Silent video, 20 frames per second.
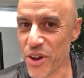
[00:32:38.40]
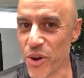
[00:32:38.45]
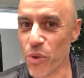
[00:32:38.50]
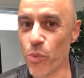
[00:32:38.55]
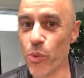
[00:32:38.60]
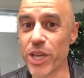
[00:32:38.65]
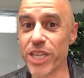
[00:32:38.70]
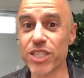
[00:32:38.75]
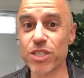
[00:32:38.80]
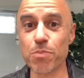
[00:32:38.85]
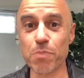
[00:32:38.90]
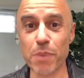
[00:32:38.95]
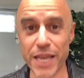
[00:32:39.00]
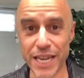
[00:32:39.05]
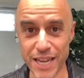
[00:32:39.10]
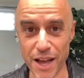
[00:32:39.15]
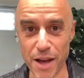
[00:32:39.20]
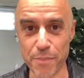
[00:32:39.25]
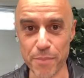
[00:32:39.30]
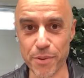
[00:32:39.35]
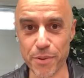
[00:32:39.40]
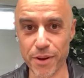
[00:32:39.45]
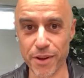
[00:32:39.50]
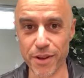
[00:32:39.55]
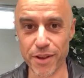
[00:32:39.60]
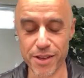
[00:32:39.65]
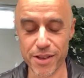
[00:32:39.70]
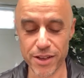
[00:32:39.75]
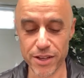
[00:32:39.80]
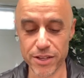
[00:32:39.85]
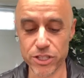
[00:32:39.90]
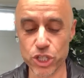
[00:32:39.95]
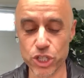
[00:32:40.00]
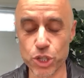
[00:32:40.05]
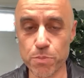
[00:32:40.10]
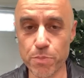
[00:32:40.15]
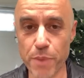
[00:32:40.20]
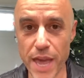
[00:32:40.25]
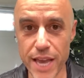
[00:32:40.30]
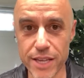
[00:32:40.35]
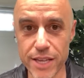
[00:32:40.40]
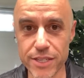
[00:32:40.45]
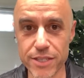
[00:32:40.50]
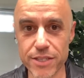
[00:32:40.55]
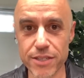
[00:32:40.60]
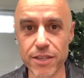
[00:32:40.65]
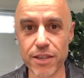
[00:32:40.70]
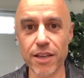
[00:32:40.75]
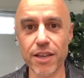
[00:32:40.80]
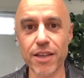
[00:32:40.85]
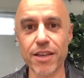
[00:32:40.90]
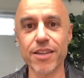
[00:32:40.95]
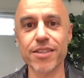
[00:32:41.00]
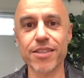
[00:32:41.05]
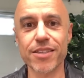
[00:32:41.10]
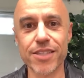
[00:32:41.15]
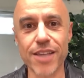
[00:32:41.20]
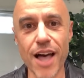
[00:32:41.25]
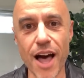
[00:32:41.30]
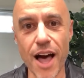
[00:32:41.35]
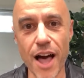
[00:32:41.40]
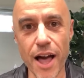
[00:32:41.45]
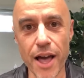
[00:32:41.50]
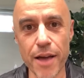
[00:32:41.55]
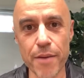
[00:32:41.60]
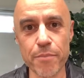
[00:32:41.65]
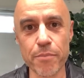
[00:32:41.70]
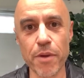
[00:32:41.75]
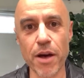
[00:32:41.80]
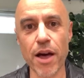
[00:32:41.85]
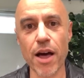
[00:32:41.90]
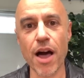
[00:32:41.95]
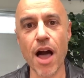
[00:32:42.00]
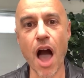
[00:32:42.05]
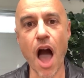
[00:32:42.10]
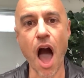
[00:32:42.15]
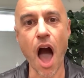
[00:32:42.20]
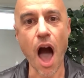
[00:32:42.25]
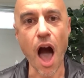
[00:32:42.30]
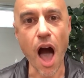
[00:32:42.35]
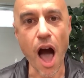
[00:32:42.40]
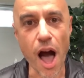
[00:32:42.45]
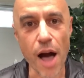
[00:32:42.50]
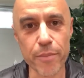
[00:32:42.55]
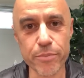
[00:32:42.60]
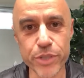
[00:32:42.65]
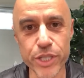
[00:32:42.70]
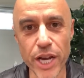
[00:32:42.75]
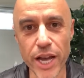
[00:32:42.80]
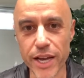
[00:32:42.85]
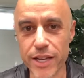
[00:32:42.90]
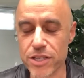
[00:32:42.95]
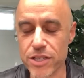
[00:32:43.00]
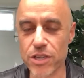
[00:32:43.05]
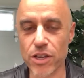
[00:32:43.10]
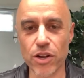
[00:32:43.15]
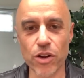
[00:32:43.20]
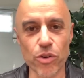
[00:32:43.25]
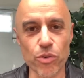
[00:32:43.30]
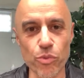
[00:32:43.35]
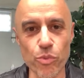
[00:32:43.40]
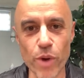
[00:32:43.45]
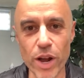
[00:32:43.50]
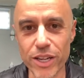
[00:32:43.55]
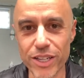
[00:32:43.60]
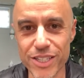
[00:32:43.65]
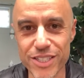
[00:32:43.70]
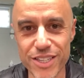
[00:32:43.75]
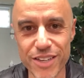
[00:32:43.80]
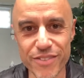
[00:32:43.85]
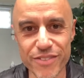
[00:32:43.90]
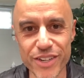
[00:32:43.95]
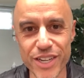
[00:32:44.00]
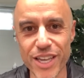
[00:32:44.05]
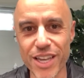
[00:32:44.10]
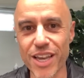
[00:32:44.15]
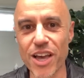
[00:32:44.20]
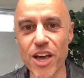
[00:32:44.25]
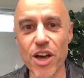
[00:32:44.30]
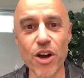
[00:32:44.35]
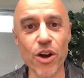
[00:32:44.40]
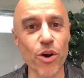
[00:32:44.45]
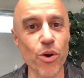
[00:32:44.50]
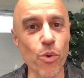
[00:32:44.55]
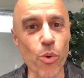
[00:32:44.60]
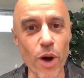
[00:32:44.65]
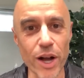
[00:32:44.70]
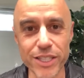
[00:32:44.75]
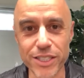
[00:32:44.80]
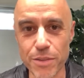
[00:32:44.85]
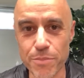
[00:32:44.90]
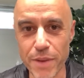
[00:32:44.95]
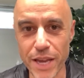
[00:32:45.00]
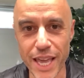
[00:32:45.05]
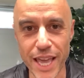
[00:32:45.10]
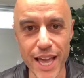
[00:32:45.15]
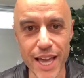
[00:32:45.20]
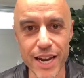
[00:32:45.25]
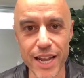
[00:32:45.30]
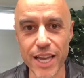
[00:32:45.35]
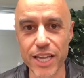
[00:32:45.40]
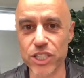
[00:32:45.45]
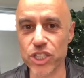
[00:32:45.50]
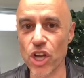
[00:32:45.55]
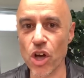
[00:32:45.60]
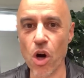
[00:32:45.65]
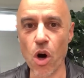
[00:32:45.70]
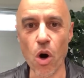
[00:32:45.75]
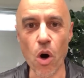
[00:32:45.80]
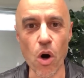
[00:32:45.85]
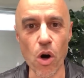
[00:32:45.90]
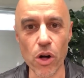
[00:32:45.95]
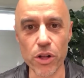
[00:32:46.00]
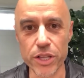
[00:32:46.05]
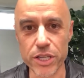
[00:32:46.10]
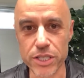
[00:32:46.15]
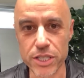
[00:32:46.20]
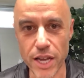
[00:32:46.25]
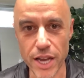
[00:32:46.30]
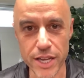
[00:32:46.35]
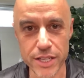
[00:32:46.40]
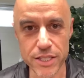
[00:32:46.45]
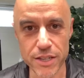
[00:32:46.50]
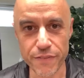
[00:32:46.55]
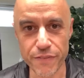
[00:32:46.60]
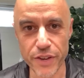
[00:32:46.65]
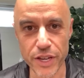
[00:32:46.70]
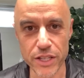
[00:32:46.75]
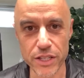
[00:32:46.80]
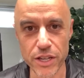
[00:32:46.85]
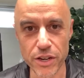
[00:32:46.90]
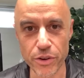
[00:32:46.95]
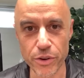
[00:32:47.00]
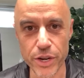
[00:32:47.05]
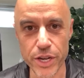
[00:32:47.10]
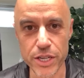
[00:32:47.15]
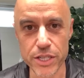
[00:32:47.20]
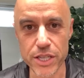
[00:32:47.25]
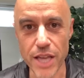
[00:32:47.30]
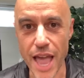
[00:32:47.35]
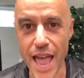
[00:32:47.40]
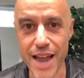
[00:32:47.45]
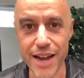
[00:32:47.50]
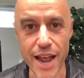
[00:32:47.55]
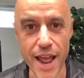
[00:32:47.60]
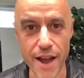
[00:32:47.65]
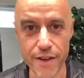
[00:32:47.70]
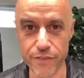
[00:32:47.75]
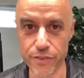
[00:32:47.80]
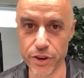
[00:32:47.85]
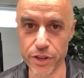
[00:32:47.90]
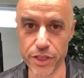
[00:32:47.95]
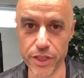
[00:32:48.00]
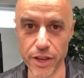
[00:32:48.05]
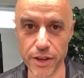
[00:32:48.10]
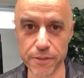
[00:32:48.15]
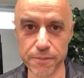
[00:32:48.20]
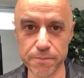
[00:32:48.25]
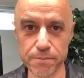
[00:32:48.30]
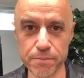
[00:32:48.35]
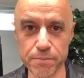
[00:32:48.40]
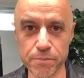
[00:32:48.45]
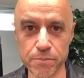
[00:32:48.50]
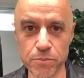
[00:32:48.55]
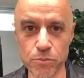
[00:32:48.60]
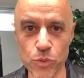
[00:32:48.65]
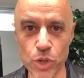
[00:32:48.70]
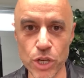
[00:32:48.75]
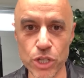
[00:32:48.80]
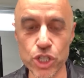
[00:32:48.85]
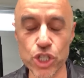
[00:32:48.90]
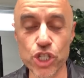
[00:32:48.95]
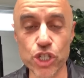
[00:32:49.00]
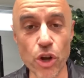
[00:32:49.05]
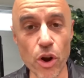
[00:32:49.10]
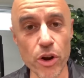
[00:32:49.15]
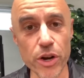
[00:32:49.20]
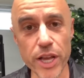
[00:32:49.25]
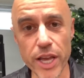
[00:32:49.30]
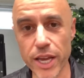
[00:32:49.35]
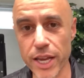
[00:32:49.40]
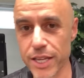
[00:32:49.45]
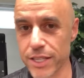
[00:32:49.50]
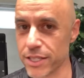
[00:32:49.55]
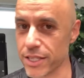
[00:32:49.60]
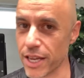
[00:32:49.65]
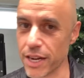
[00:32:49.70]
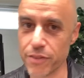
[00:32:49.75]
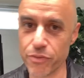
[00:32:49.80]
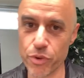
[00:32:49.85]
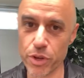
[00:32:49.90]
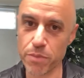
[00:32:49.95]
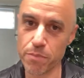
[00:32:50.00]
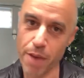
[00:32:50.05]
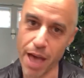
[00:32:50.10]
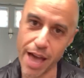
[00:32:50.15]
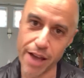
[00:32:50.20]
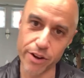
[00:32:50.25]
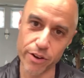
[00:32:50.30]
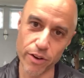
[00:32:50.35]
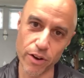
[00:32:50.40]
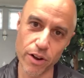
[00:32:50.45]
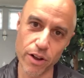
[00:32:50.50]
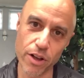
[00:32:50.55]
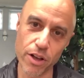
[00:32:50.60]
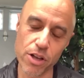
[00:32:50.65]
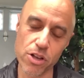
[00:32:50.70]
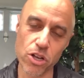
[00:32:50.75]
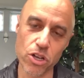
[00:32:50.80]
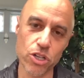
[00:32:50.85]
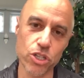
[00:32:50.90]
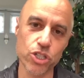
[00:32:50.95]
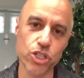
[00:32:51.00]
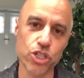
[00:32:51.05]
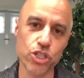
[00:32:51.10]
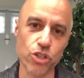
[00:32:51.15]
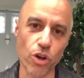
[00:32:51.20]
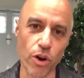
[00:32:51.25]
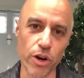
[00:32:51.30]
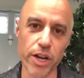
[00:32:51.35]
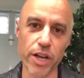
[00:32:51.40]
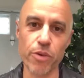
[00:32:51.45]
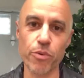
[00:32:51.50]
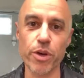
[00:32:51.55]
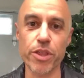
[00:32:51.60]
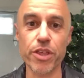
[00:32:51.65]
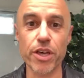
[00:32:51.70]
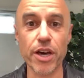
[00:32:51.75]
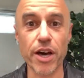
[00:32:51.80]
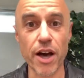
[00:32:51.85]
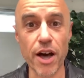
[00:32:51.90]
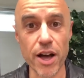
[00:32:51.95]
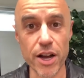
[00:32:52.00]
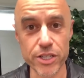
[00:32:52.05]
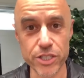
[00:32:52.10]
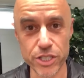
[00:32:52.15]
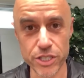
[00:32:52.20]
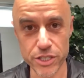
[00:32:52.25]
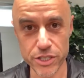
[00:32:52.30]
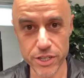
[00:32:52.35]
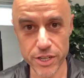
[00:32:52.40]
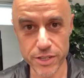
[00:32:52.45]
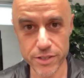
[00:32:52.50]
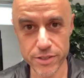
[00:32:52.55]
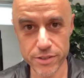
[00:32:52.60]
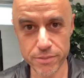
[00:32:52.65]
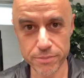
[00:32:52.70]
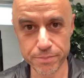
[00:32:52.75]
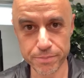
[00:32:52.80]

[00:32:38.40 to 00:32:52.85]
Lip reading: we spin up space, time, objects, relativity, quantum mechanics, all the scientific theories, and everything. Starting instead of with matter, starting with consciousness.